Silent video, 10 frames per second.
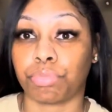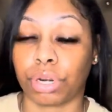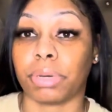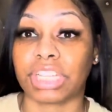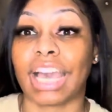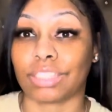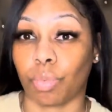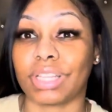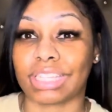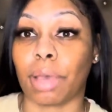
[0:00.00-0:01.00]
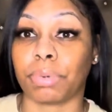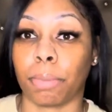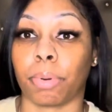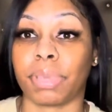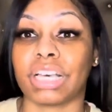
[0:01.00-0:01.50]
pretty much has a WhatsApp
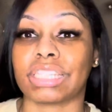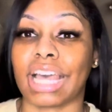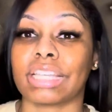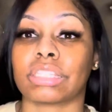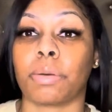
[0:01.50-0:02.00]
number because that's